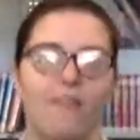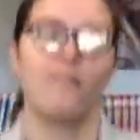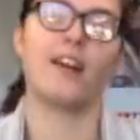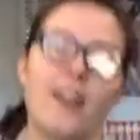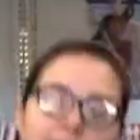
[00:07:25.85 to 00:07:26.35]

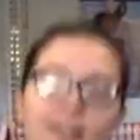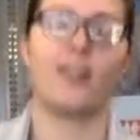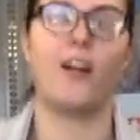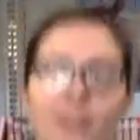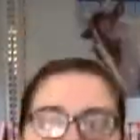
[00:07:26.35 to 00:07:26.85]
we're gonna
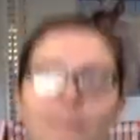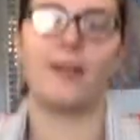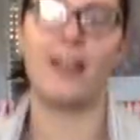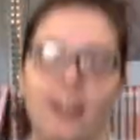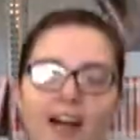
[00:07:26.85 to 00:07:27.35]
go on a
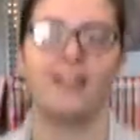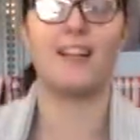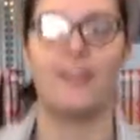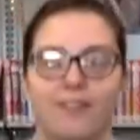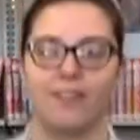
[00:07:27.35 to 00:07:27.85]
bear hunt,
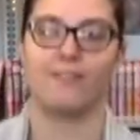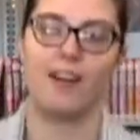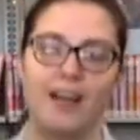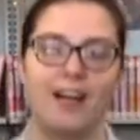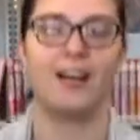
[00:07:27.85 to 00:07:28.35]

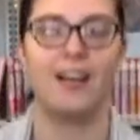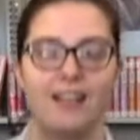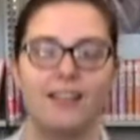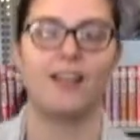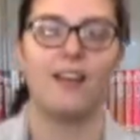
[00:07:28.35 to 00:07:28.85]

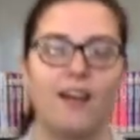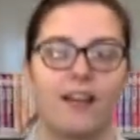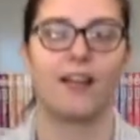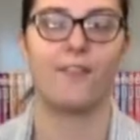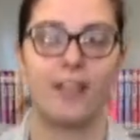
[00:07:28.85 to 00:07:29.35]
everyone.
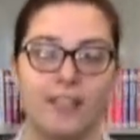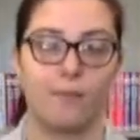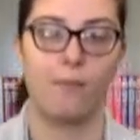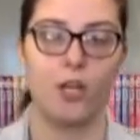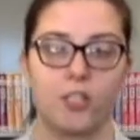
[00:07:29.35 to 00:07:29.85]
Get ready to
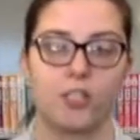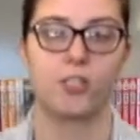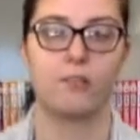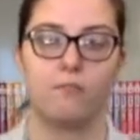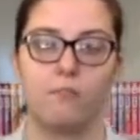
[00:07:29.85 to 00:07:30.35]

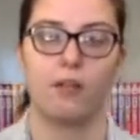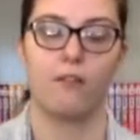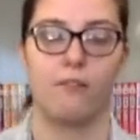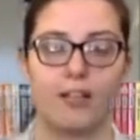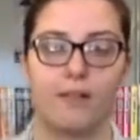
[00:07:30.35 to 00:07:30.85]
march.
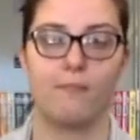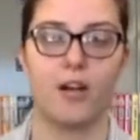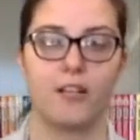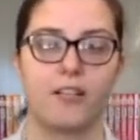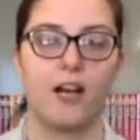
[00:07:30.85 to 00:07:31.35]
We're gonna
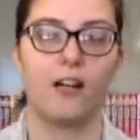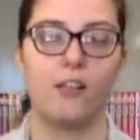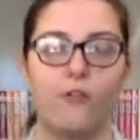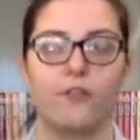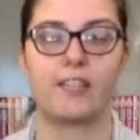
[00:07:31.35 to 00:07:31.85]
march all
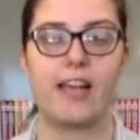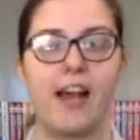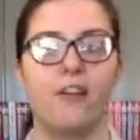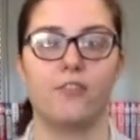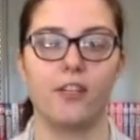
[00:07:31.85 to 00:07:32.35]
over
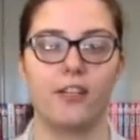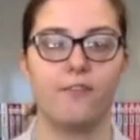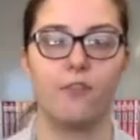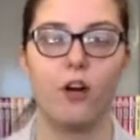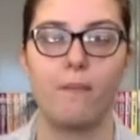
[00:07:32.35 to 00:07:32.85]
town looking
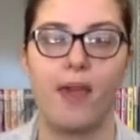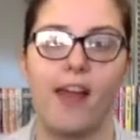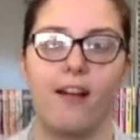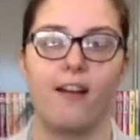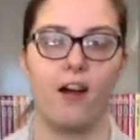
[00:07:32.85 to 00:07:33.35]
for a
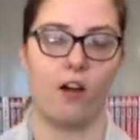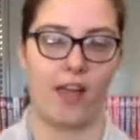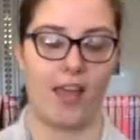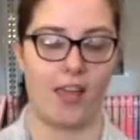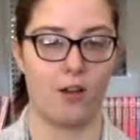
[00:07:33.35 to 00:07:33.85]
bear.
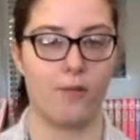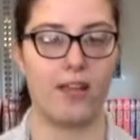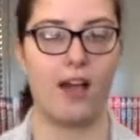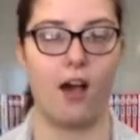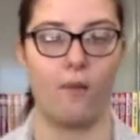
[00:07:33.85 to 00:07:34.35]
Okay, here we
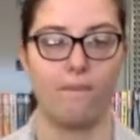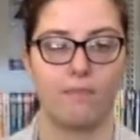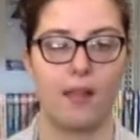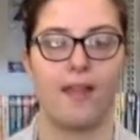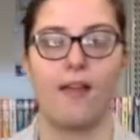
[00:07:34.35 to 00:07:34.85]
go.
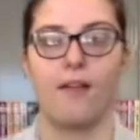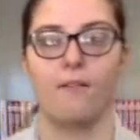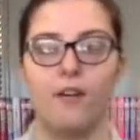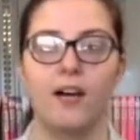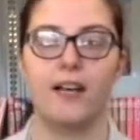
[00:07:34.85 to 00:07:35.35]

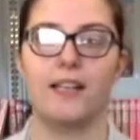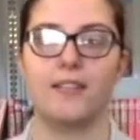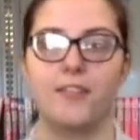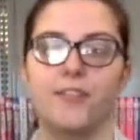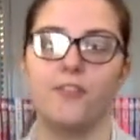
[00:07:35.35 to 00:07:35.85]
One,
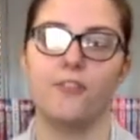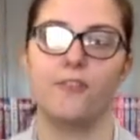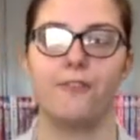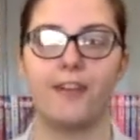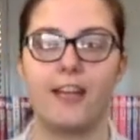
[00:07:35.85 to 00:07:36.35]
two,
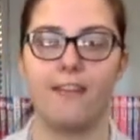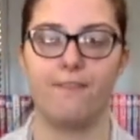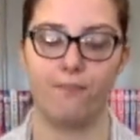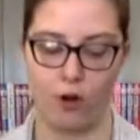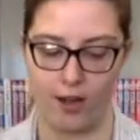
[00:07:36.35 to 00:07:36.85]
three,
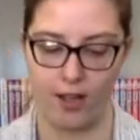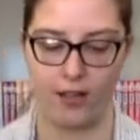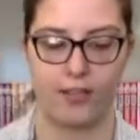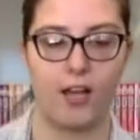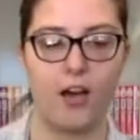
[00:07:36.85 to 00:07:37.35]
four.
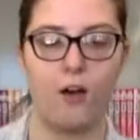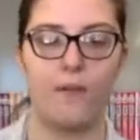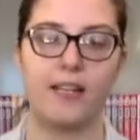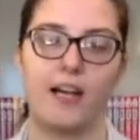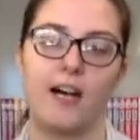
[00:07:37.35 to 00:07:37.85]

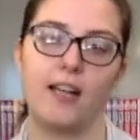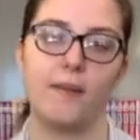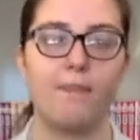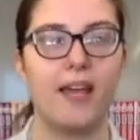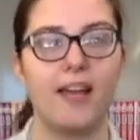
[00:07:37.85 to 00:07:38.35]
Going on a
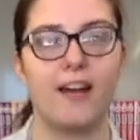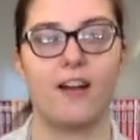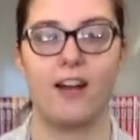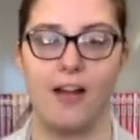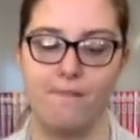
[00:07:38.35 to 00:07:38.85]
bear
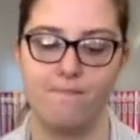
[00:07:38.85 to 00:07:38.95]
hunt.